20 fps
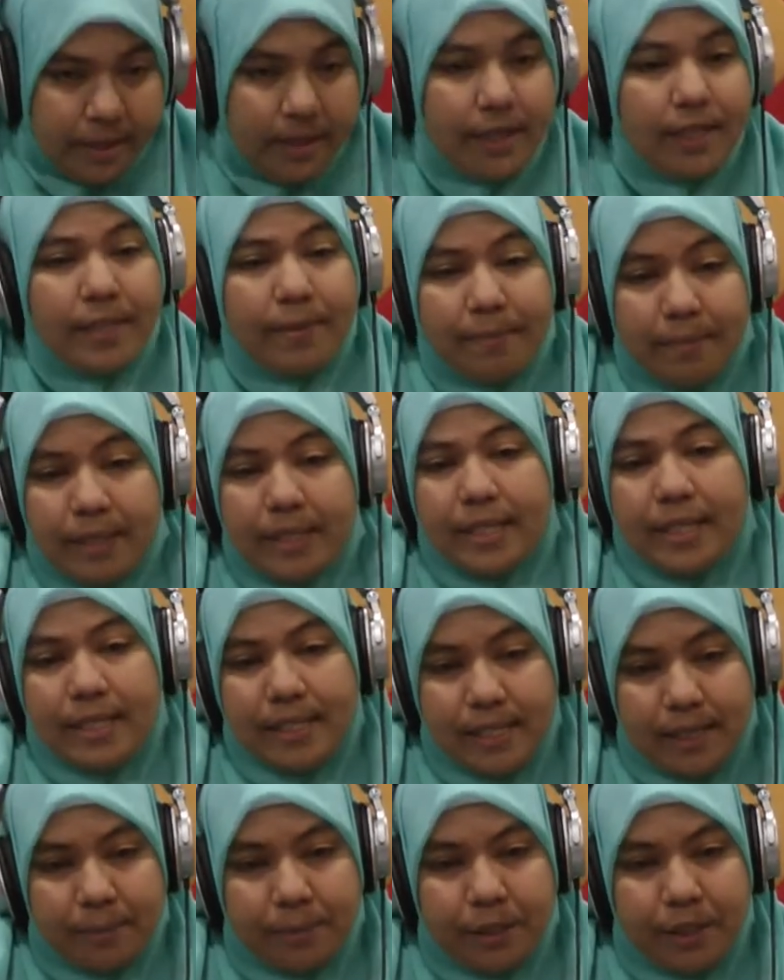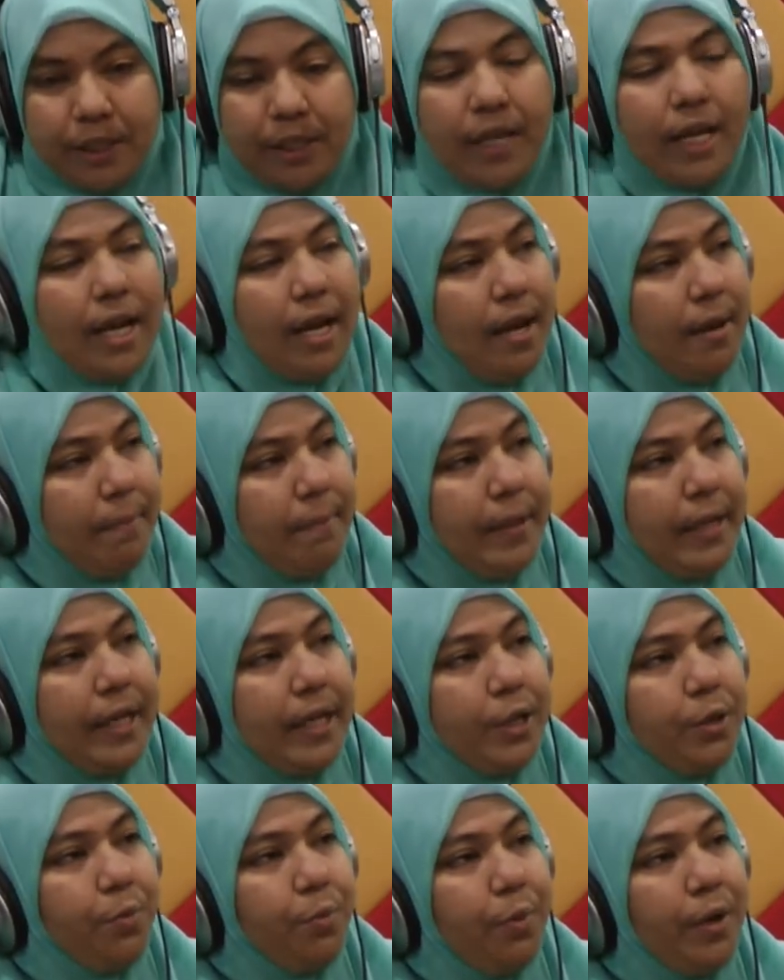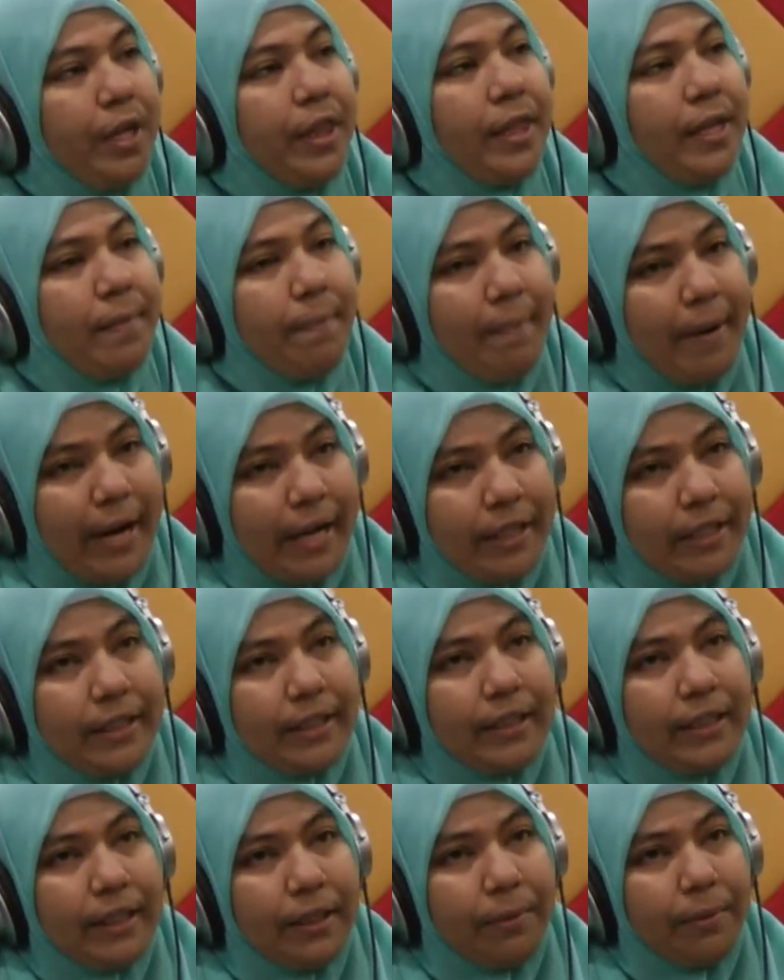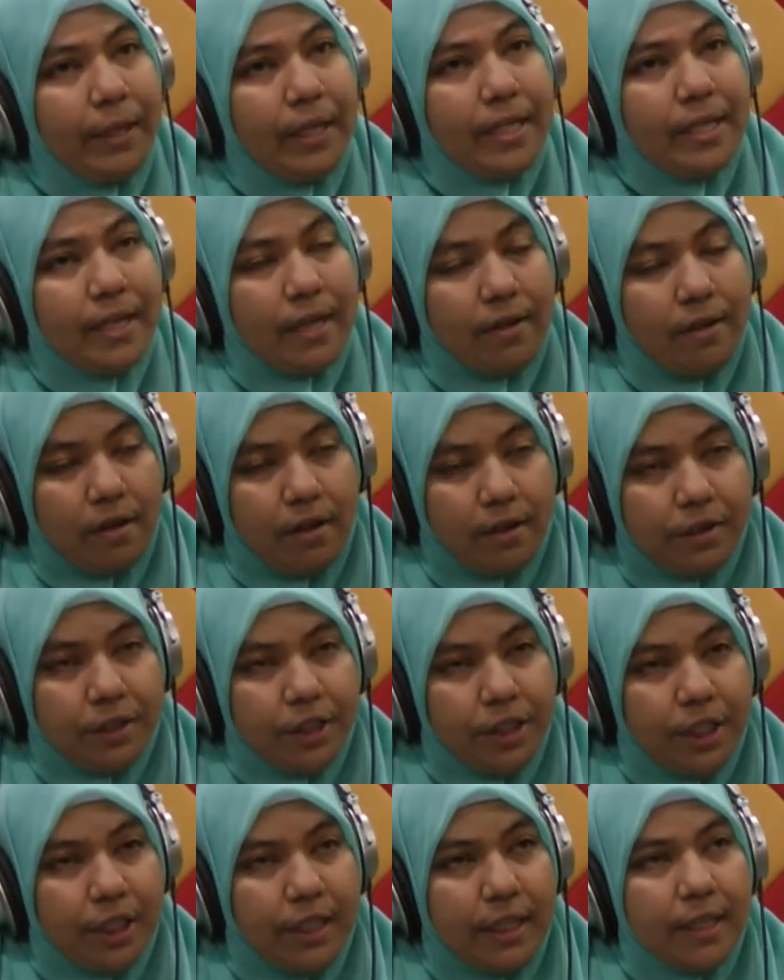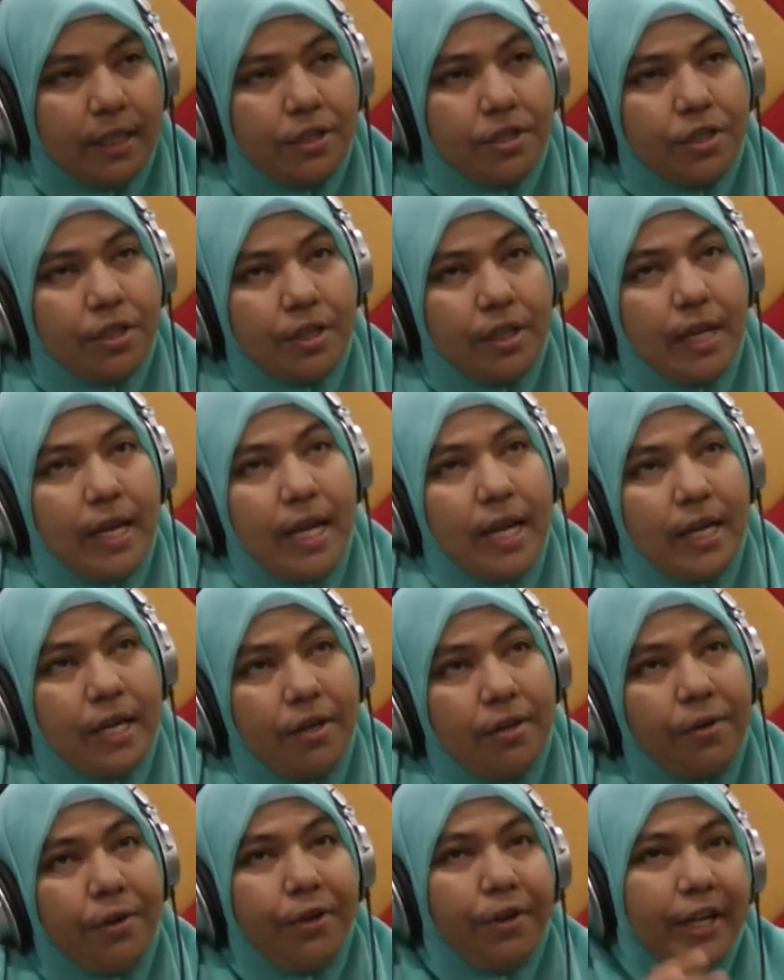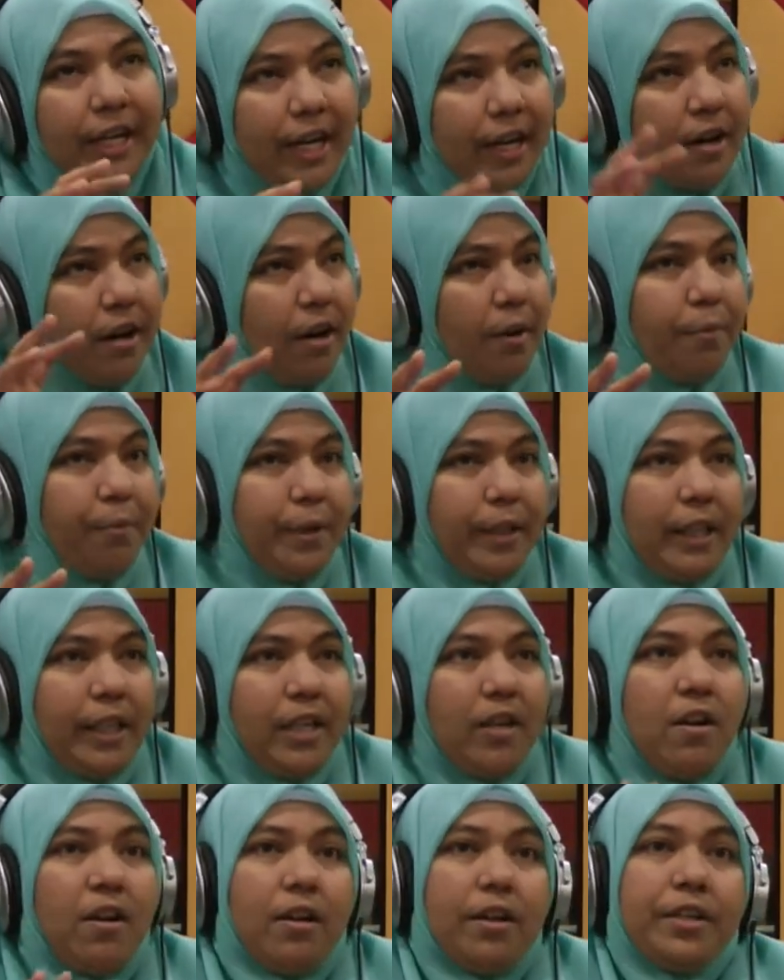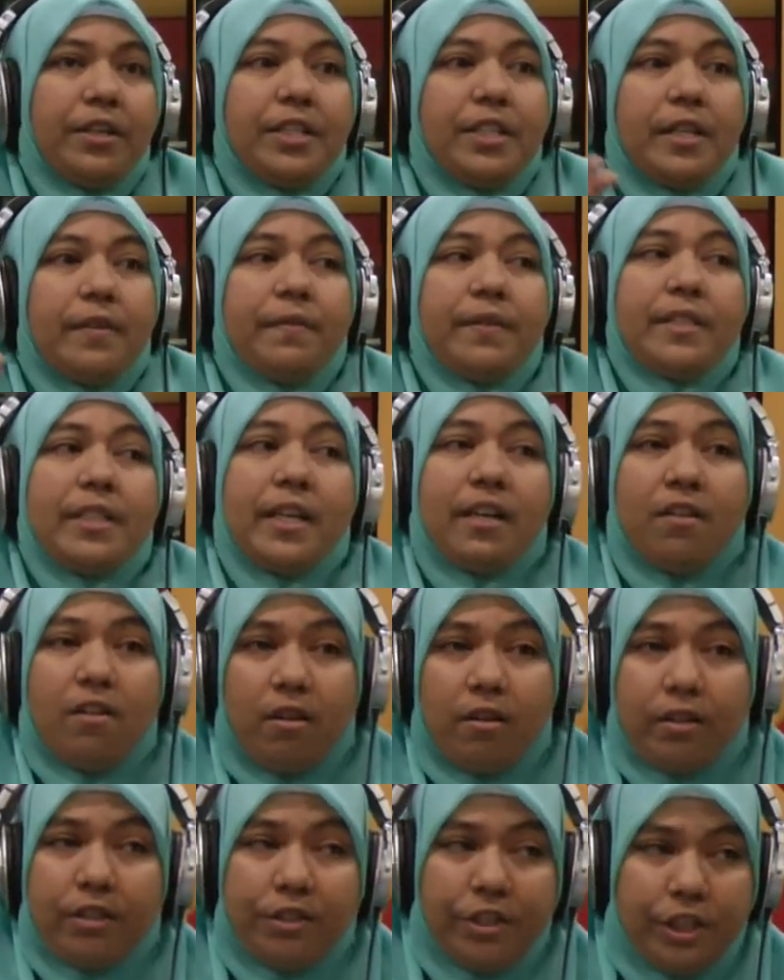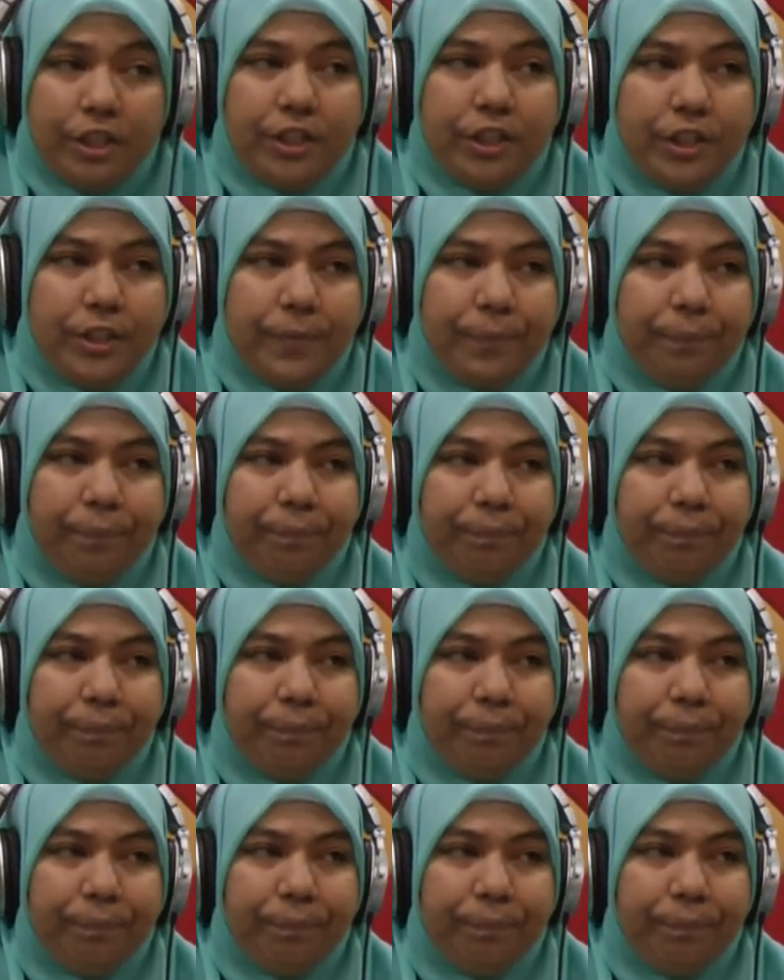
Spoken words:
It is a misconception, because with a bachelor's degree in psychology, there's, you know, you cannot really call yourself a psychologist.